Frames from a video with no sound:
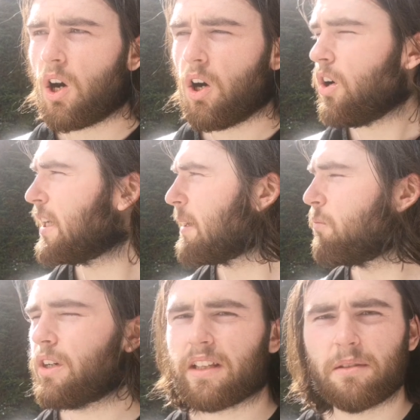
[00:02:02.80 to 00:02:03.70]
All
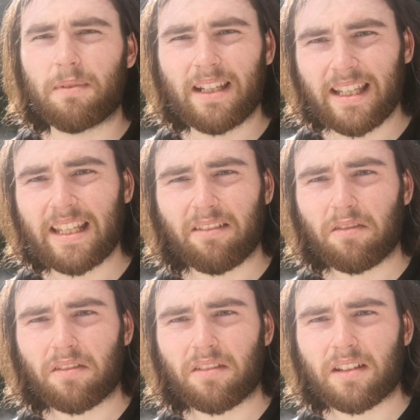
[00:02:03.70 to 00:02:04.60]
I'm willing to believe
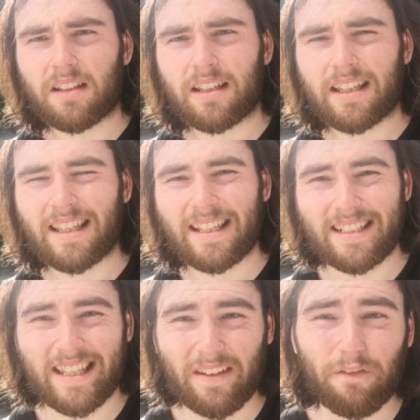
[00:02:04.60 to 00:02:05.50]

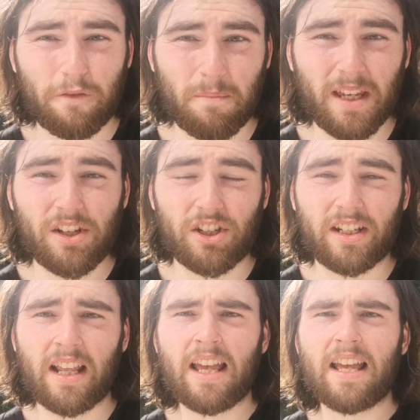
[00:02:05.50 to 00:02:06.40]
is the
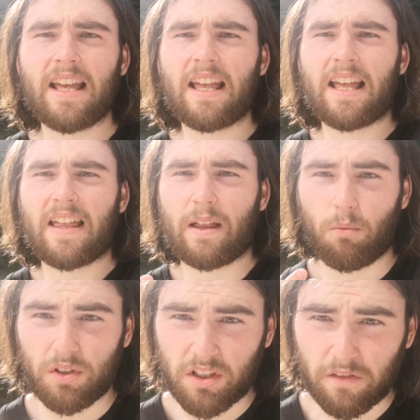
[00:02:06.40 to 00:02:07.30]
information
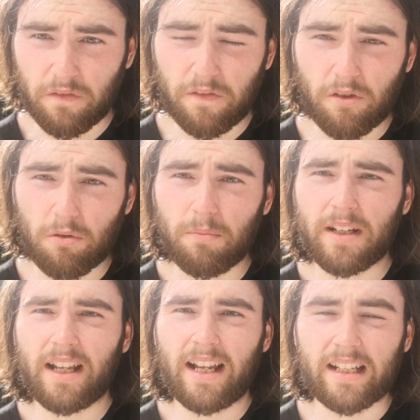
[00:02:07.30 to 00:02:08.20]
that was
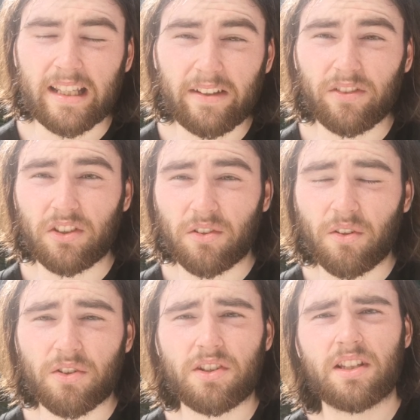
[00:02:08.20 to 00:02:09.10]
confirmed and given to
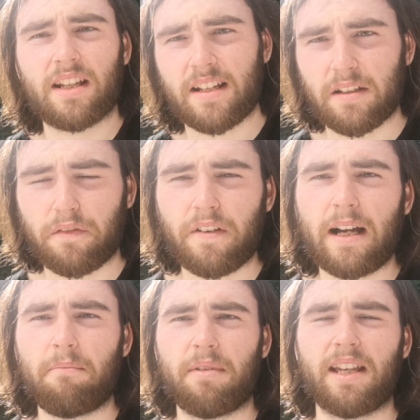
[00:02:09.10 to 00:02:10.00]
us as a
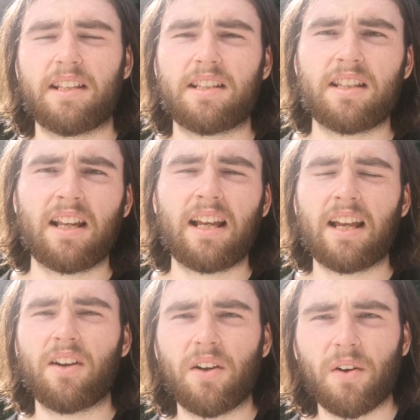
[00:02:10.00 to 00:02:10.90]
fan base.
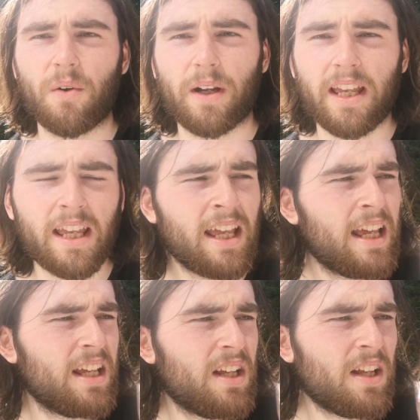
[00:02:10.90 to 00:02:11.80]
Okay?
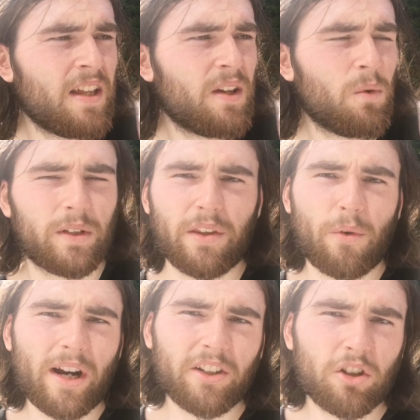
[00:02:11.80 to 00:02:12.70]
When the
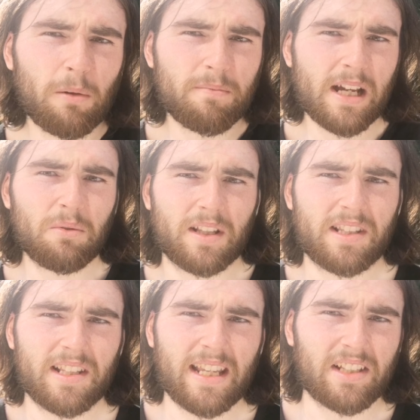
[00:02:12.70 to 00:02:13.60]
director comes out and
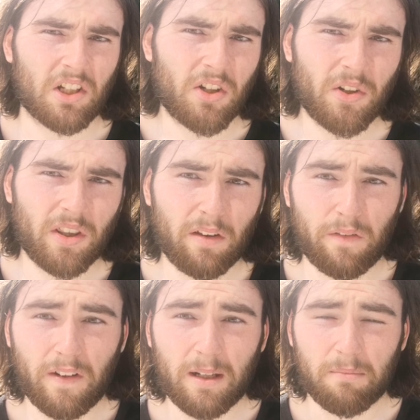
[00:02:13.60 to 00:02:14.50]
says he has a cut of the
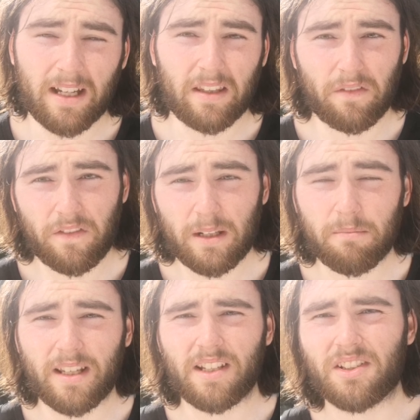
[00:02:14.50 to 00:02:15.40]
film and the
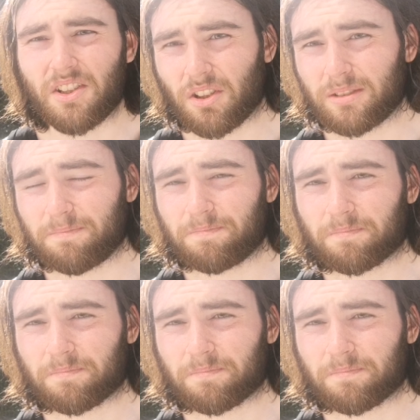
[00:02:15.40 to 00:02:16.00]
film is done,